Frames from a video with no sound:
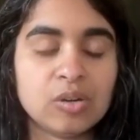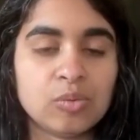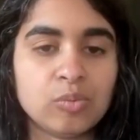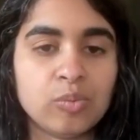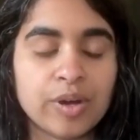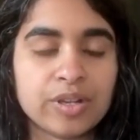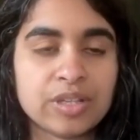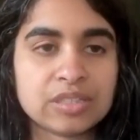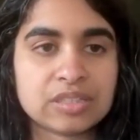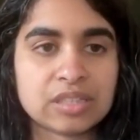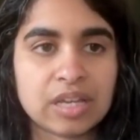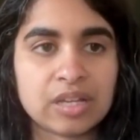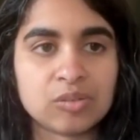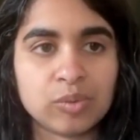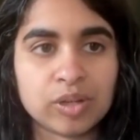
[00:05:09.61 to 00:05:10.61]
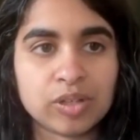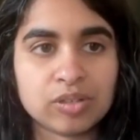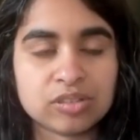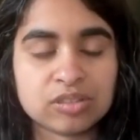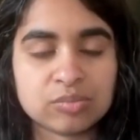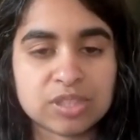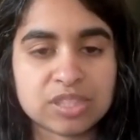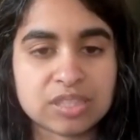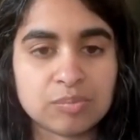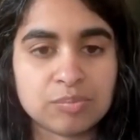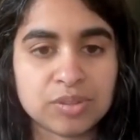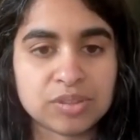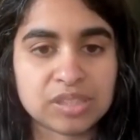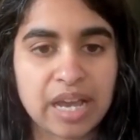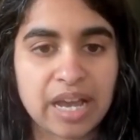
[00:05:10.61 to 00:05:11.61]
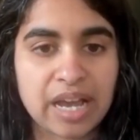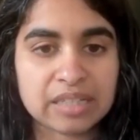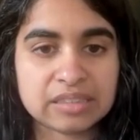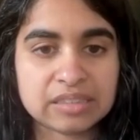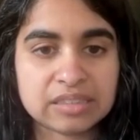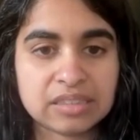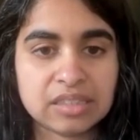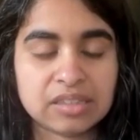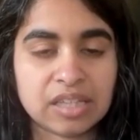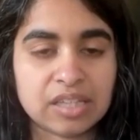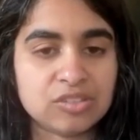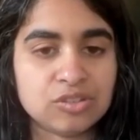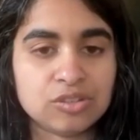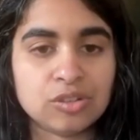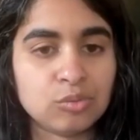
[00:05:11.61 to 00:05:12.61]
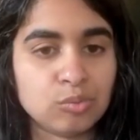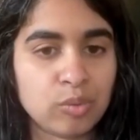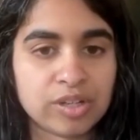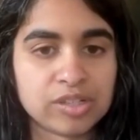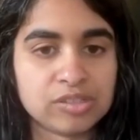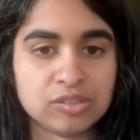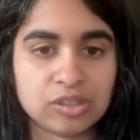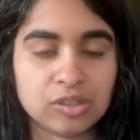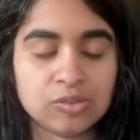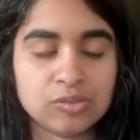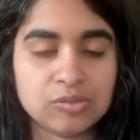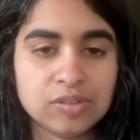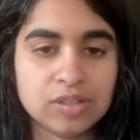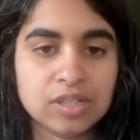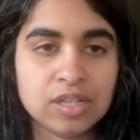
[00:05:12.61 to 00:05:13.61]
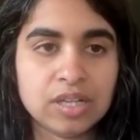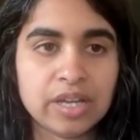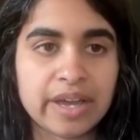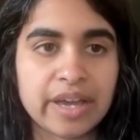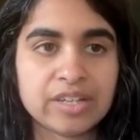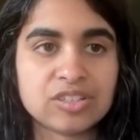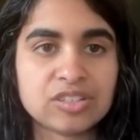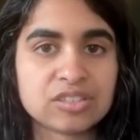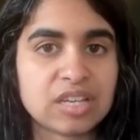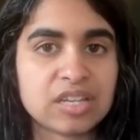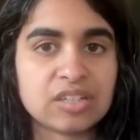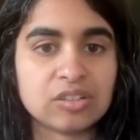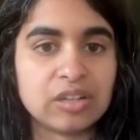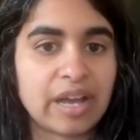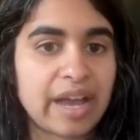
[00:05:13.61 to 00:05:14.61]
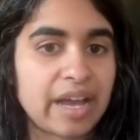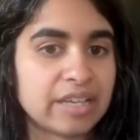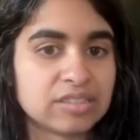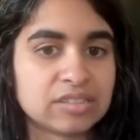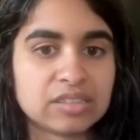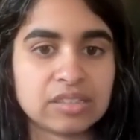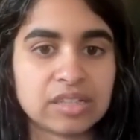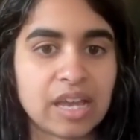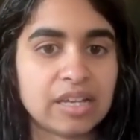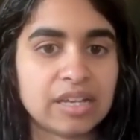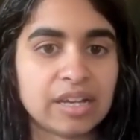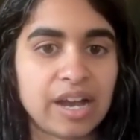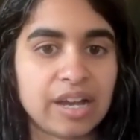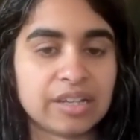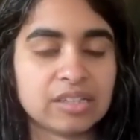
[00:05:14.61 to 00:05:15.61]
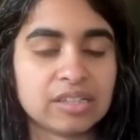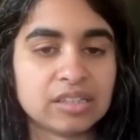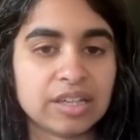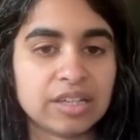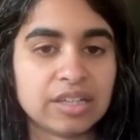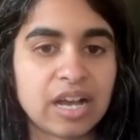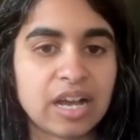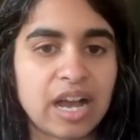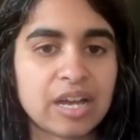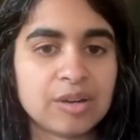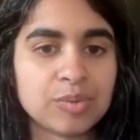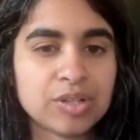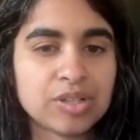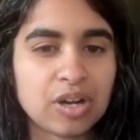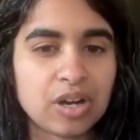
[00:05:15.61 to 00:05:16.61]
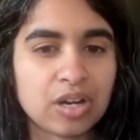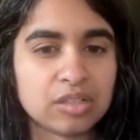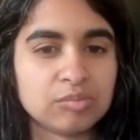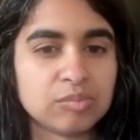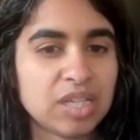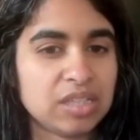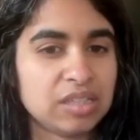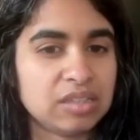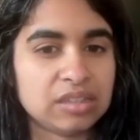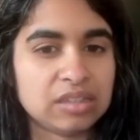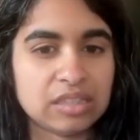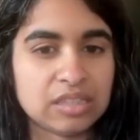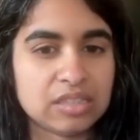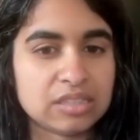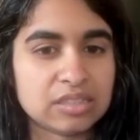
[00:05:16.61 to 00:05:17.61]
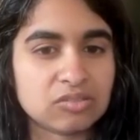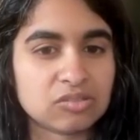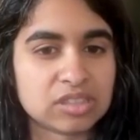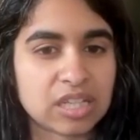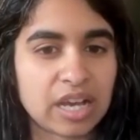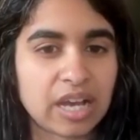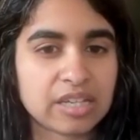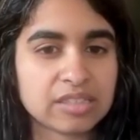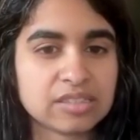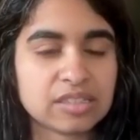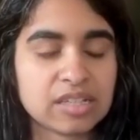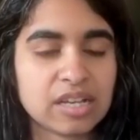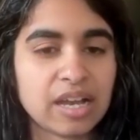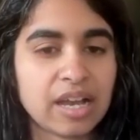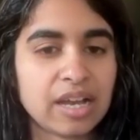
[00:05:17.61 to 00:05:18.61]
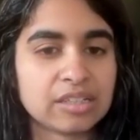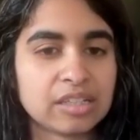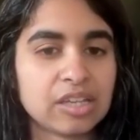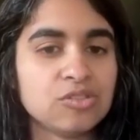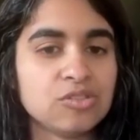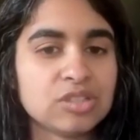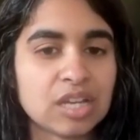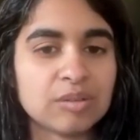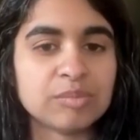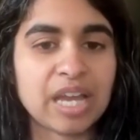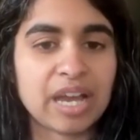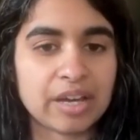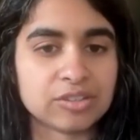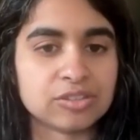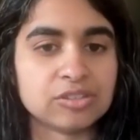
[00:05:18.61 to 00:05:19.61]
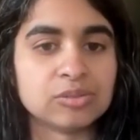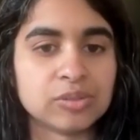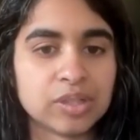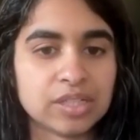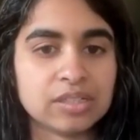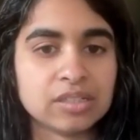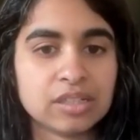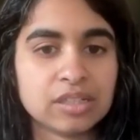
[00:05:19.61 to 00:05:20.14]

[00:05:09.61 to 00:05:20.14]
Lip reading: what are simple tasks that you don't want to do? And just like ask AI, like, I want to automate these certain tasks. Can you tell me how to do it?